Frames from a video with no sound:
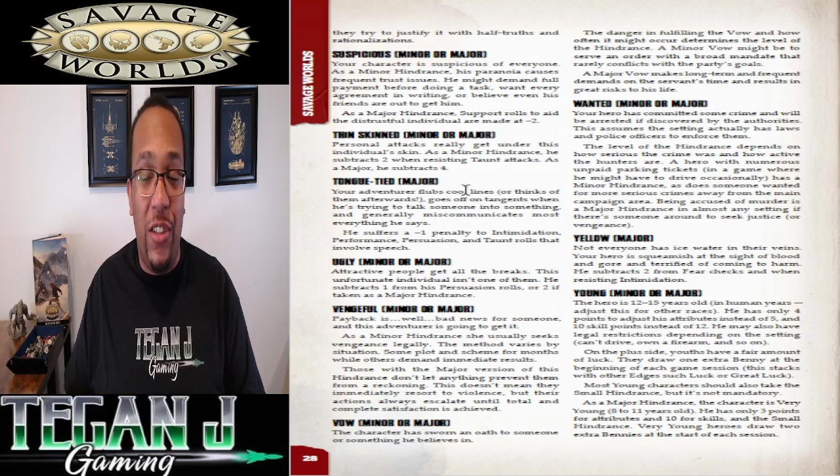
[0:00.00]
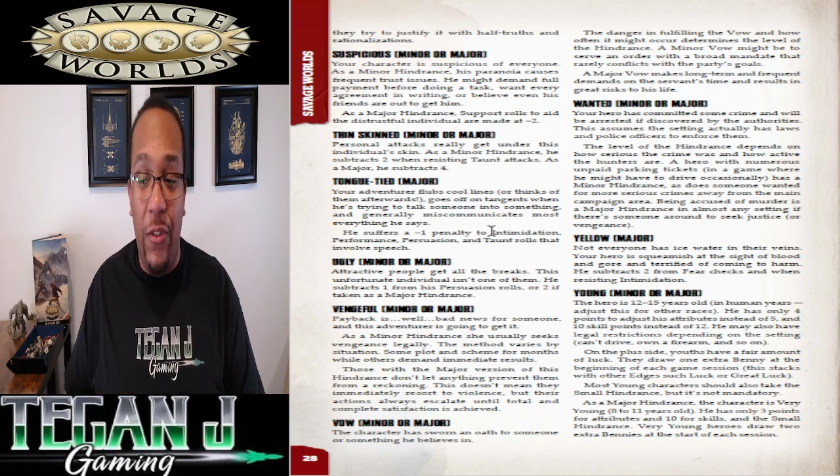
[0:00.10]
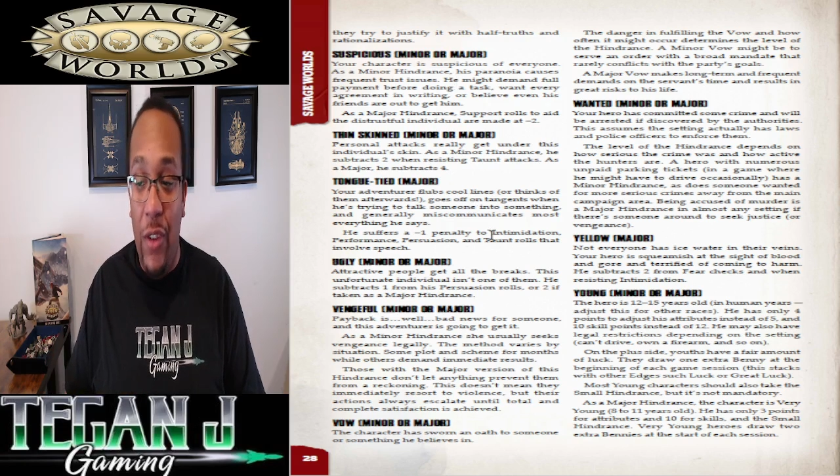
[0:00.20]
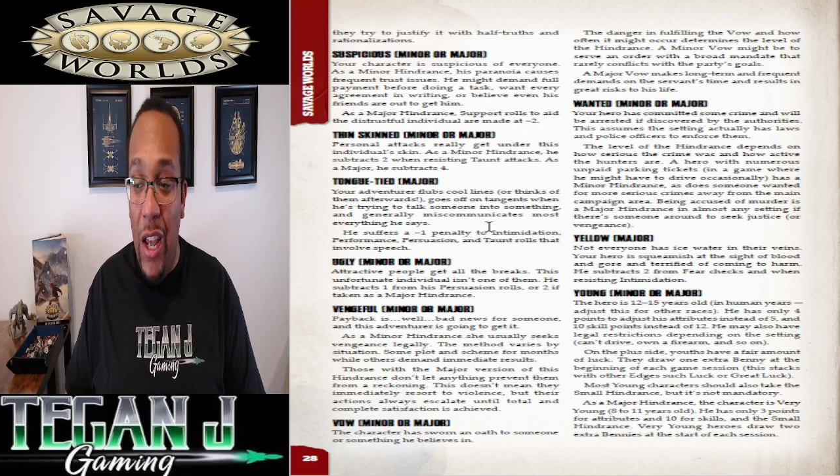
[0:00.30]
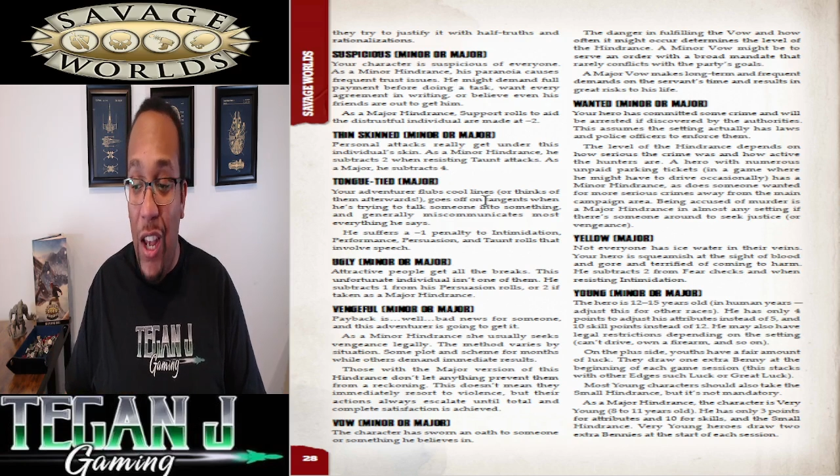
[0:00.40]

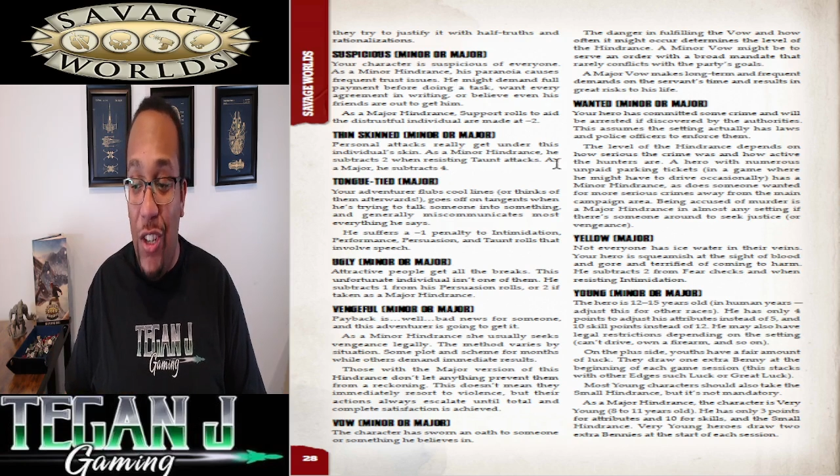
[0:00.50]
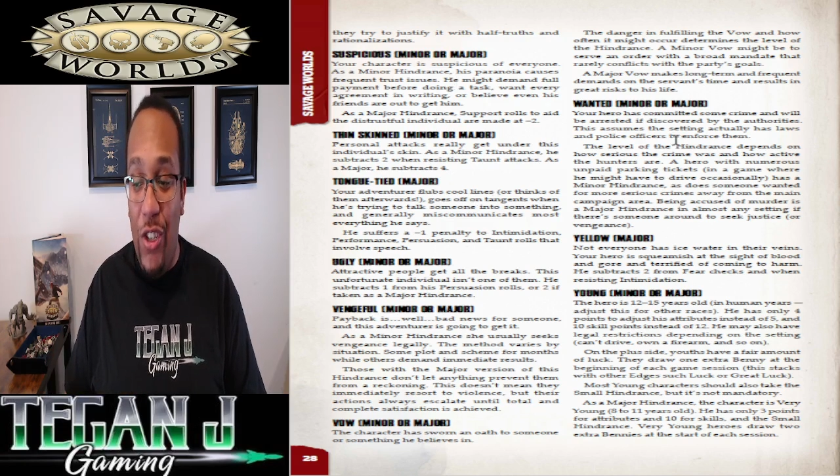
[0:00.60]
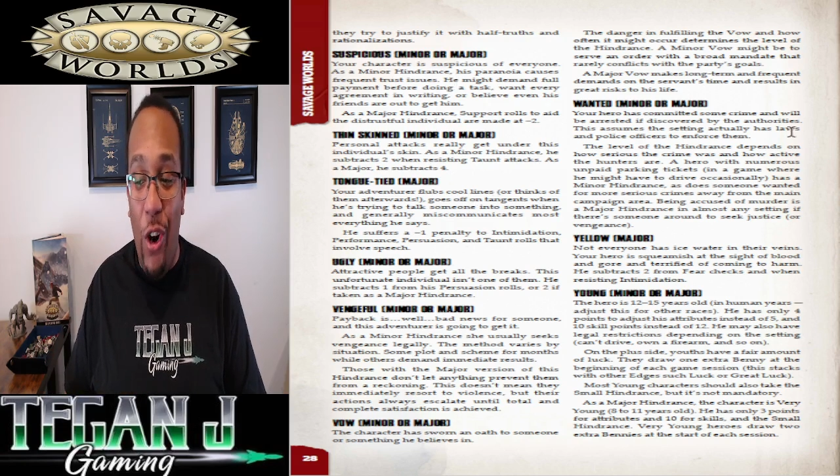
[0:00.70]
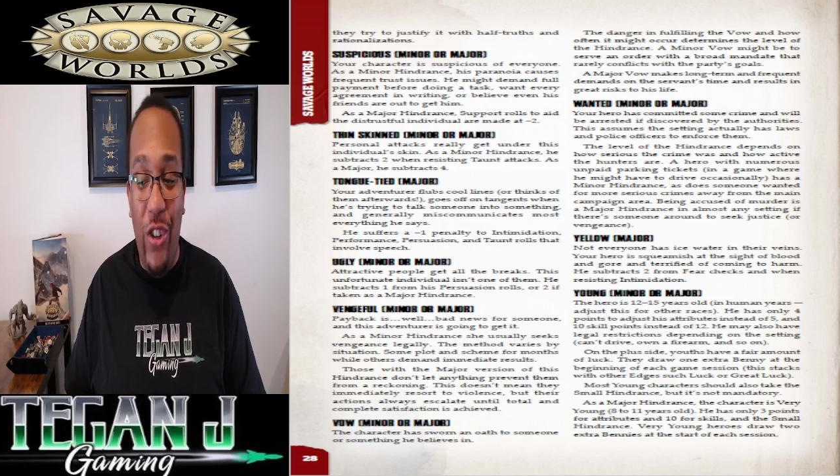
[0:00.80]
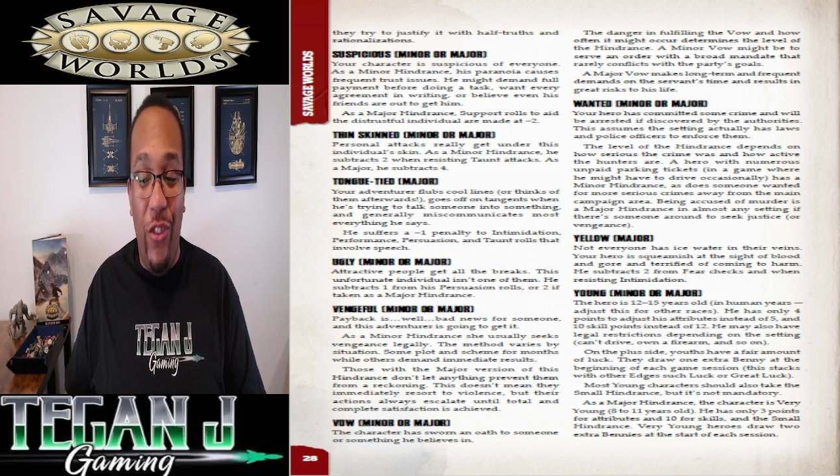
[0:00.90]
of
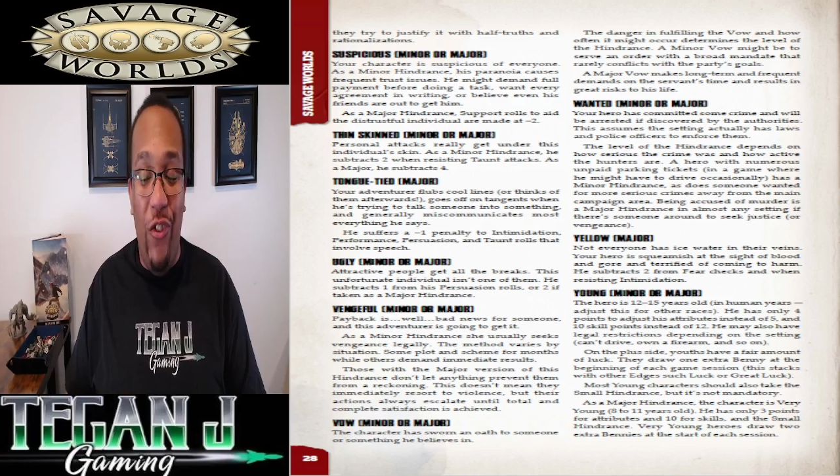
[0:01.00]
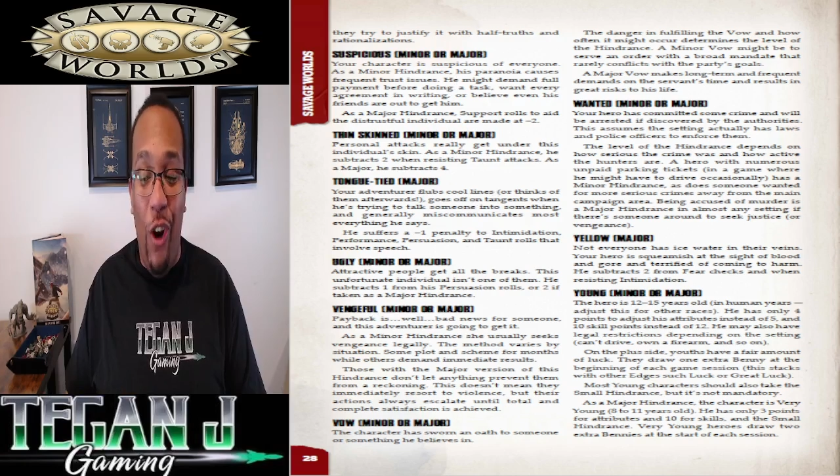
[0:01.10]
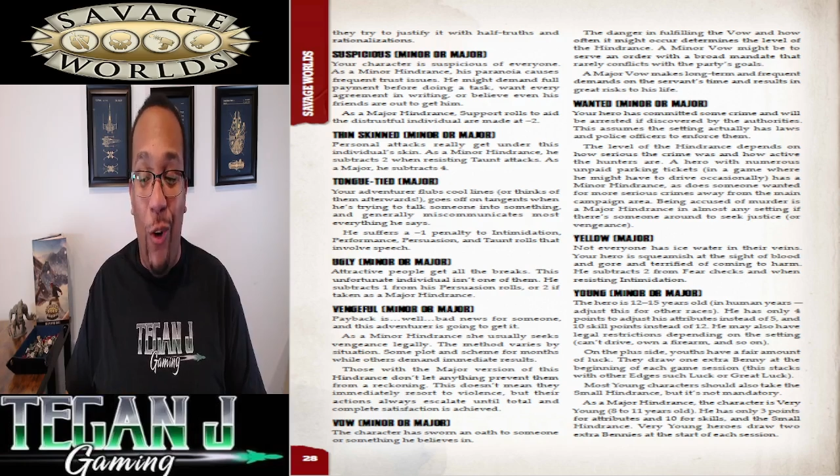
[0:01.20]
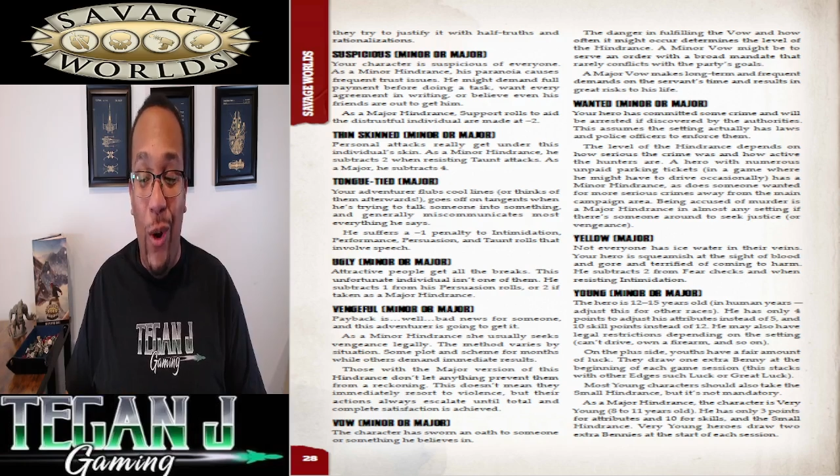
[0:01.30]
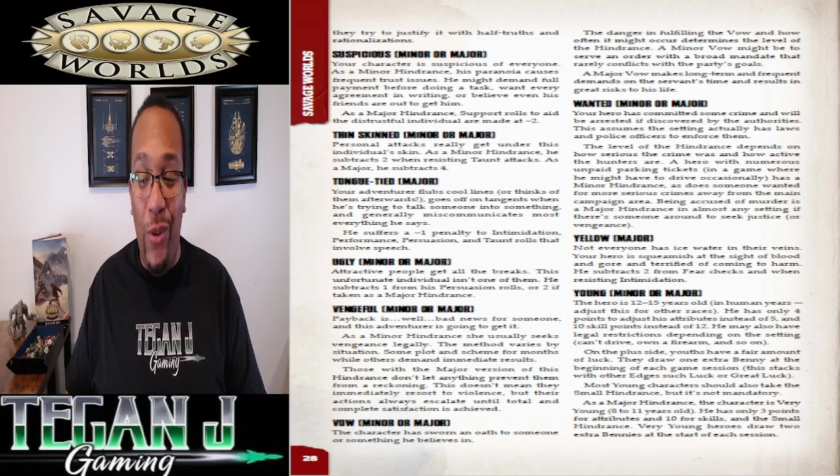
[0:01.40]
Sergeant Varro's